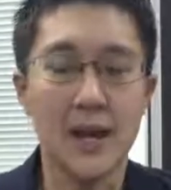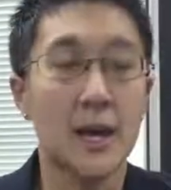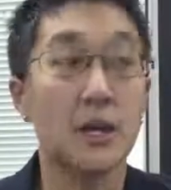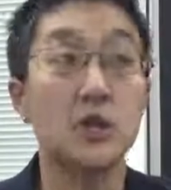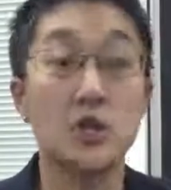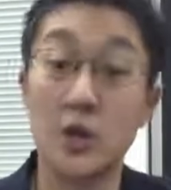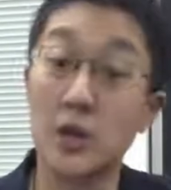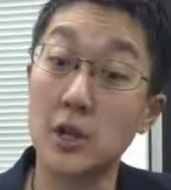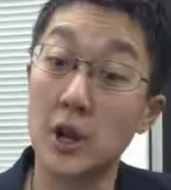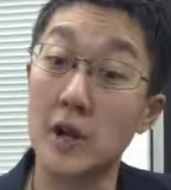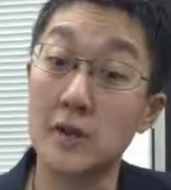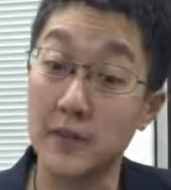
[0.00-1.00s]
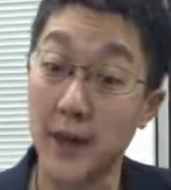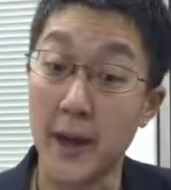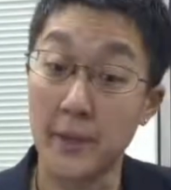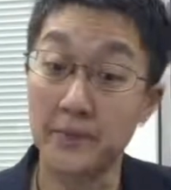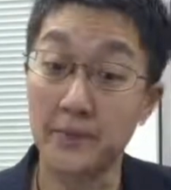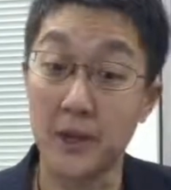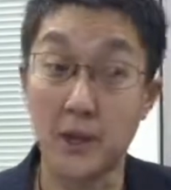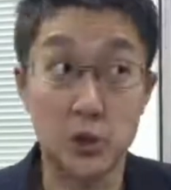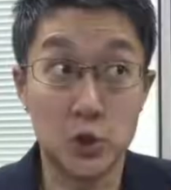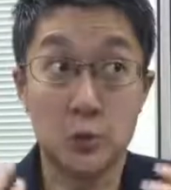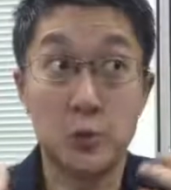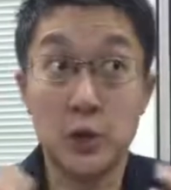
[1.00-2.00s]
and she's got a lot of that
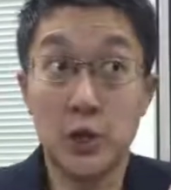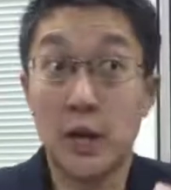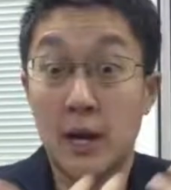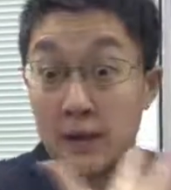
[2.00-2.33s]
she's putting